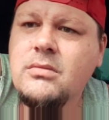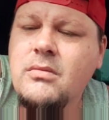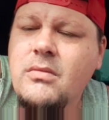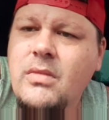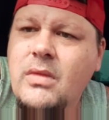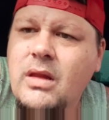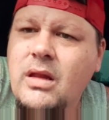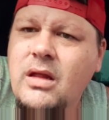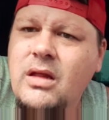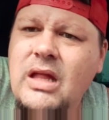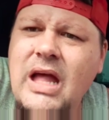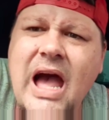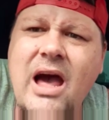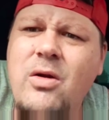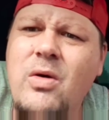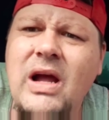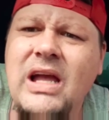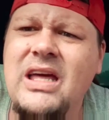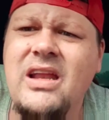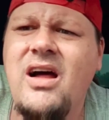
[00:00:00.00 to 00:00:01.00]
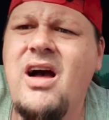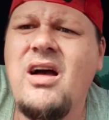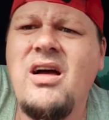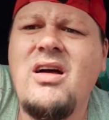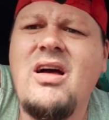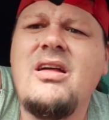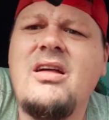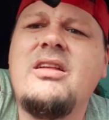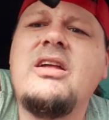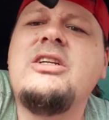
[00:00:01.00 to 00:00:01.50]
How do I
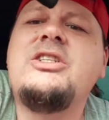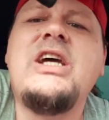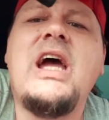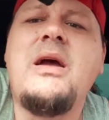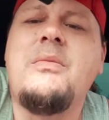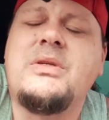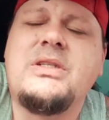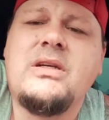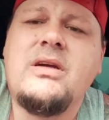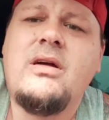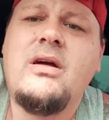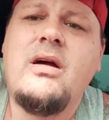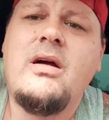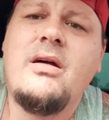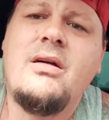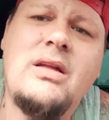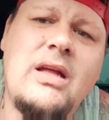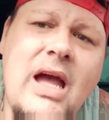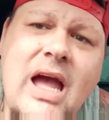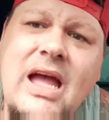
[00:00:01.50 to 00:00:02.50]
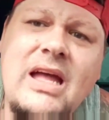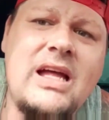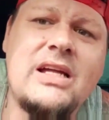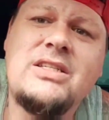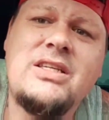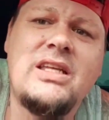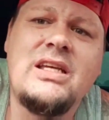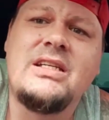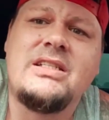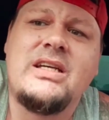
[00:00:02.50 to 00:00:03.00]
get James, answer
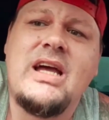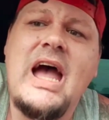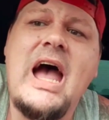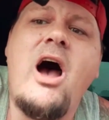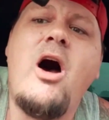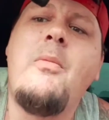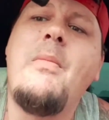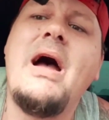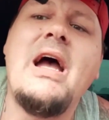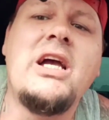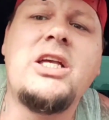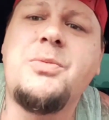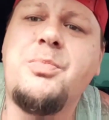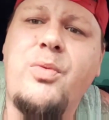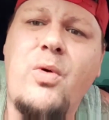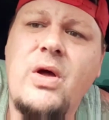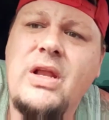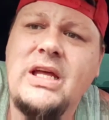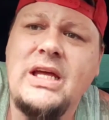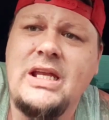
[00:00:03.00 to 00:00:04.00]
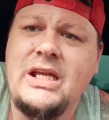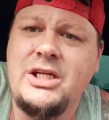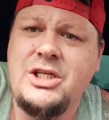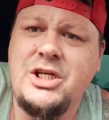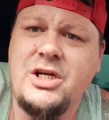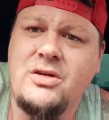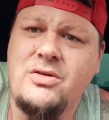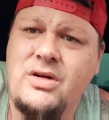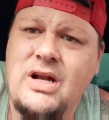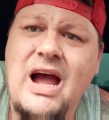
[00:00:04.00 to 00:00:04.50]
this. How am I exploiting any
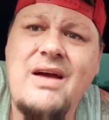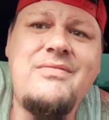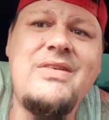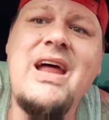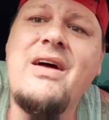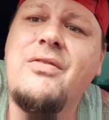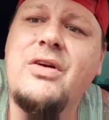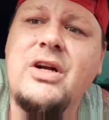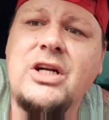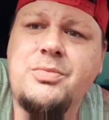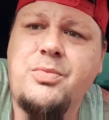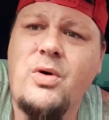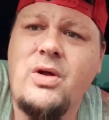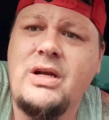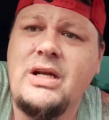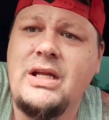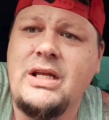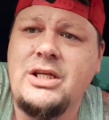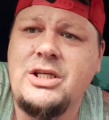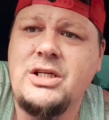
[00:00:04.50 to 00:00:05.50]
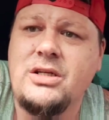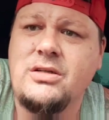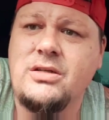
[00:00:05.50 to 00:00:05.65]
children? I've never exploited any children.